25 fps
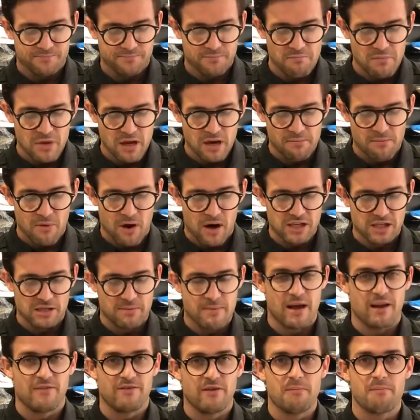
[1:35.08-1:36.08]
minimize the
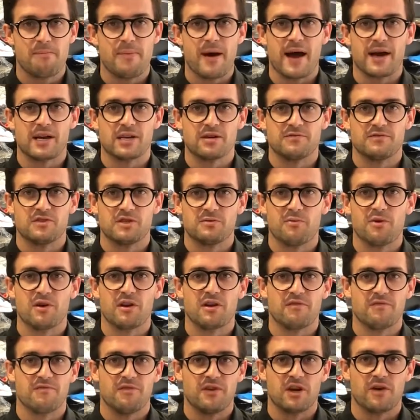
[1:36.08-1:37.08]
amount of impact of sprue
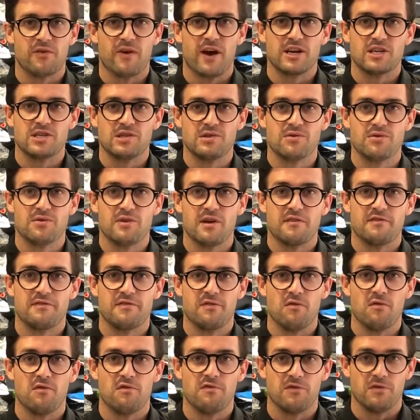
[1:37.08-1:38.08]
configuration through that
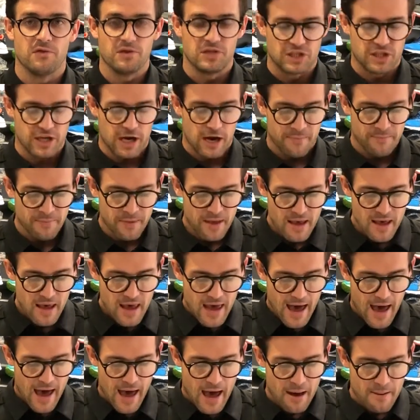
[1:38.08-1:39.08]
forefoot. So
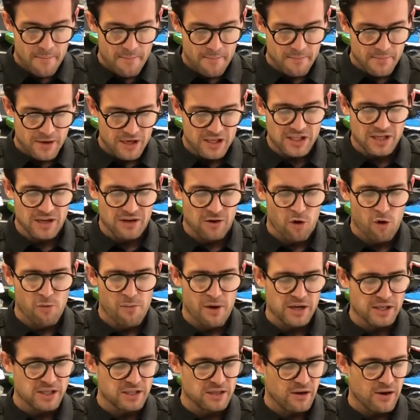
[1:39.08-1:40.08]
it's
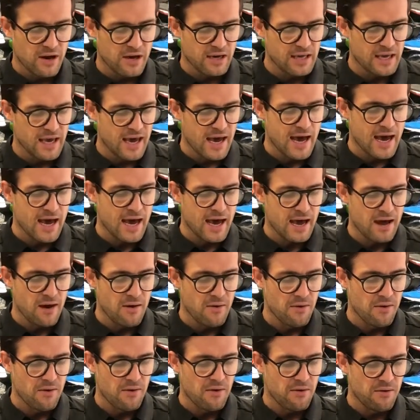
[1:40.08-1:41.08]
almost like
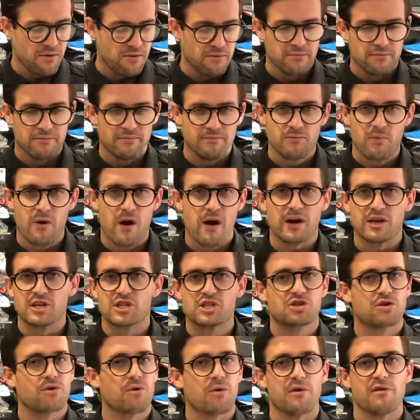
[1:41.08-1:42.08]
wearing a
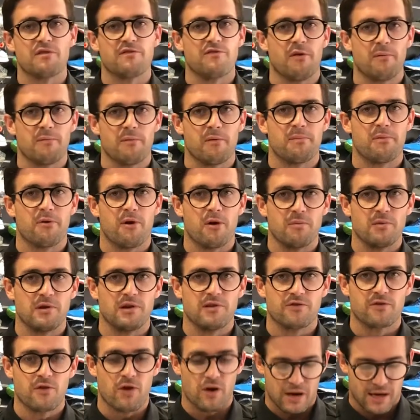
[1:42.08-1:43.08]
screw-in football boot. When
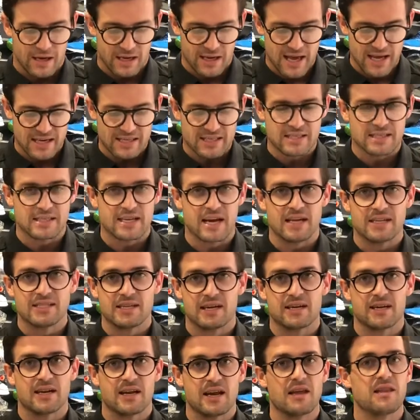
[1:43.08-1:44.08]
you've got less studs
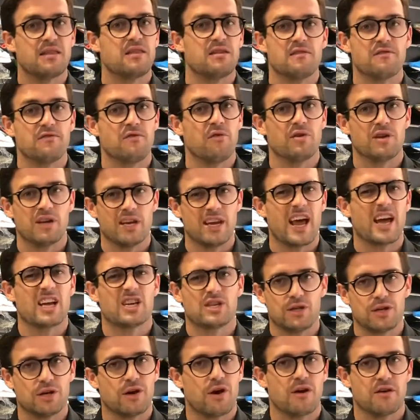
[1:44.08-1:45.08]
underneath your foot, you're
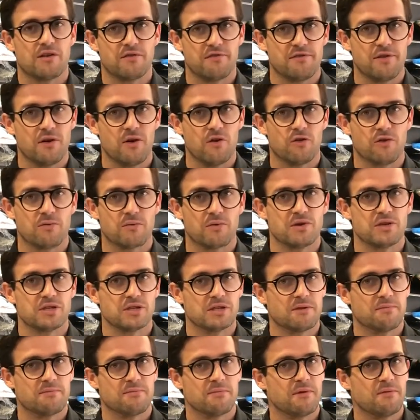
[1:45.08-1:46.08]
naturally going to feel them
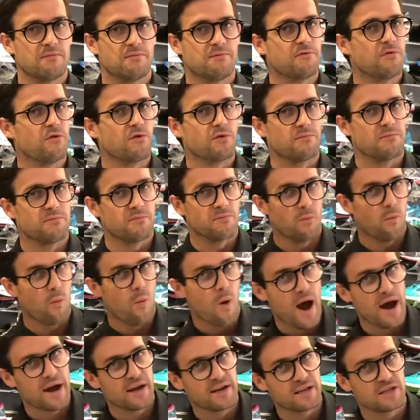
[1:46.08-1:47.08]
because the foot
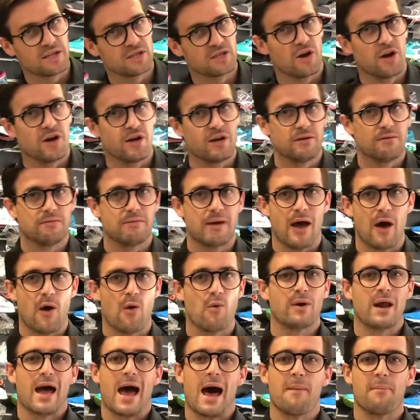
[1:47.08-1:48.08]
weight is only
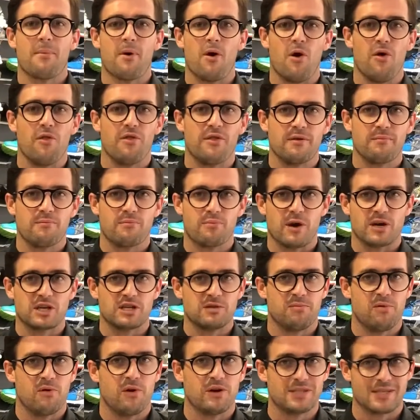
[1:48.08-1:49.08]
held up on the
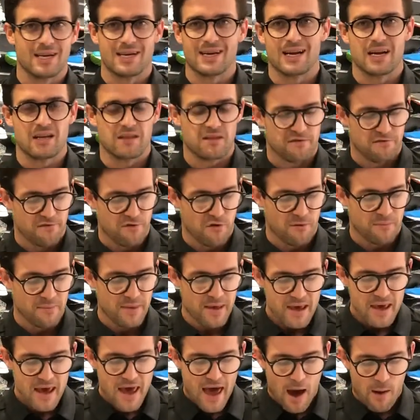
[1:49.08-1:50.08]
pressure points underneath the foot.
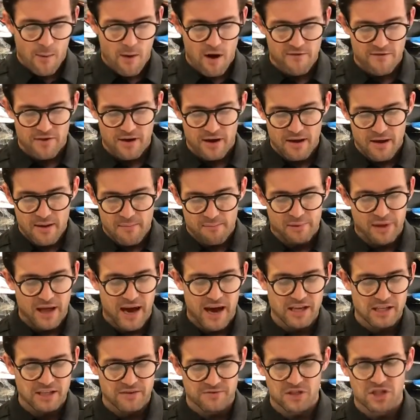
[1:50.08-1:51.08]
However,
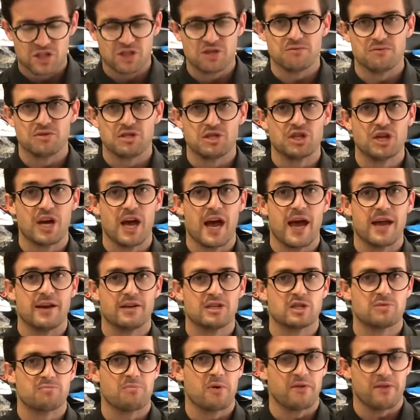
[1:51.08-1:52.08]
Blades have shared
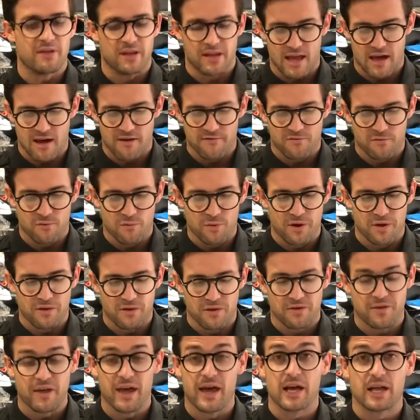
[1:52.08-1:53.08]
and spread the love
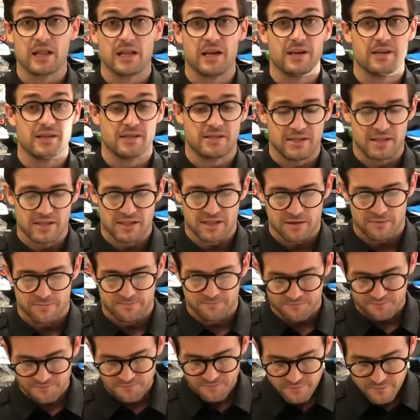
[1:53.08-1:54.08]
with their cleated system.
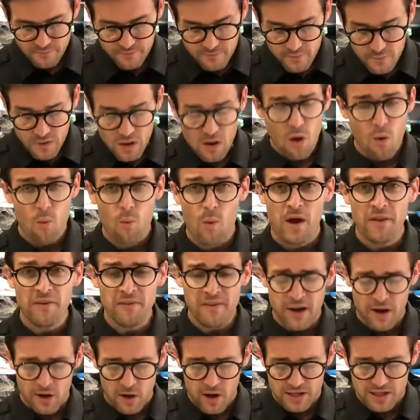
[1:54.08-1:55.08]
One
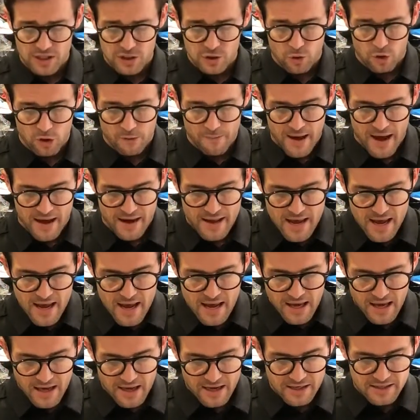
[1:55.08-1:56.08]
thing I'd like to talk about
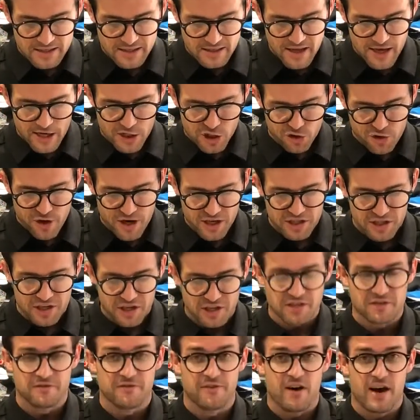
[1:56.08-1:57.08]
is their
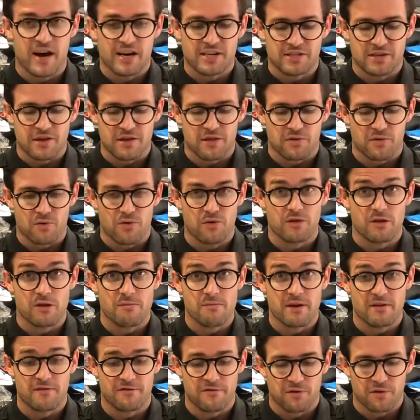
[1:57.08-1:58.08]
trust-stick device through the
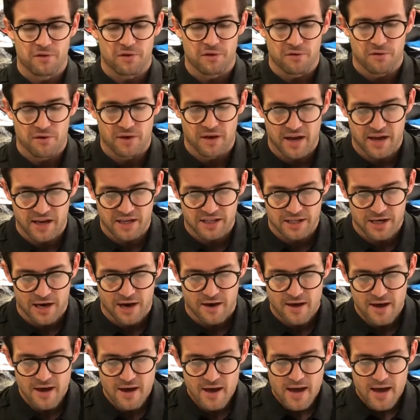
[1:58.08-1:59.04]
midfoot through here. So